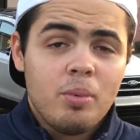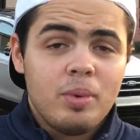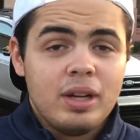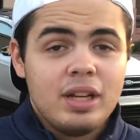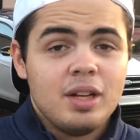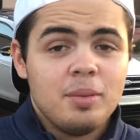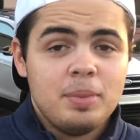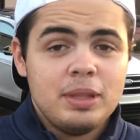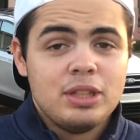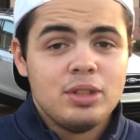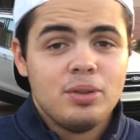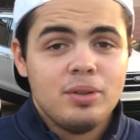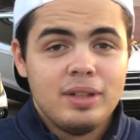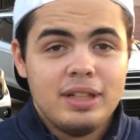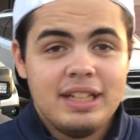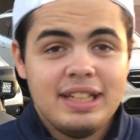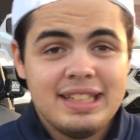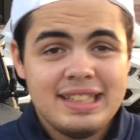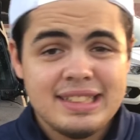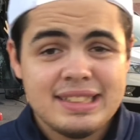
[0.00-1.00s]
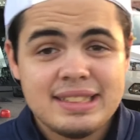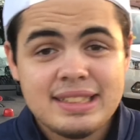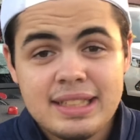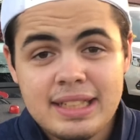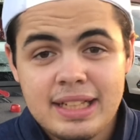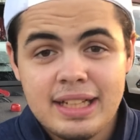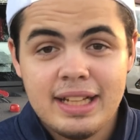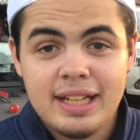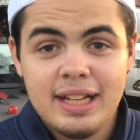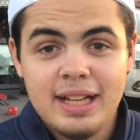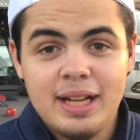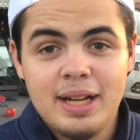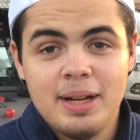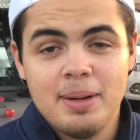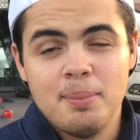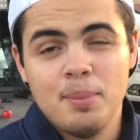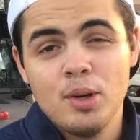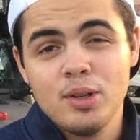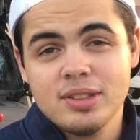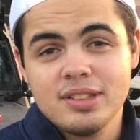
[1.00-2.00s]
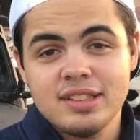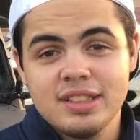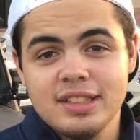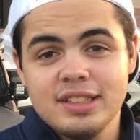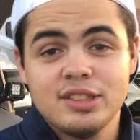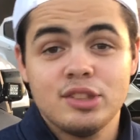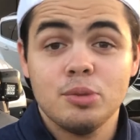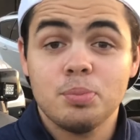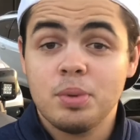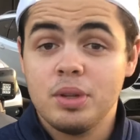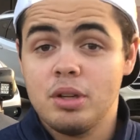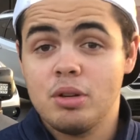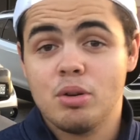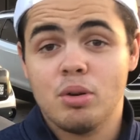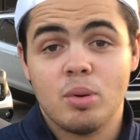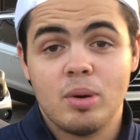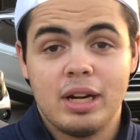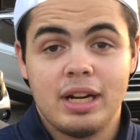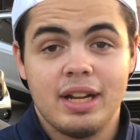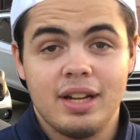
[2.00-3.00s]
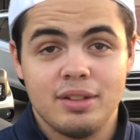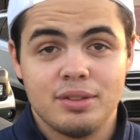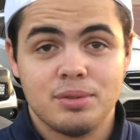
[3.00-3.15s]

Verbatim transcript: we're gonna be doing is uh, mostly superhero workouts.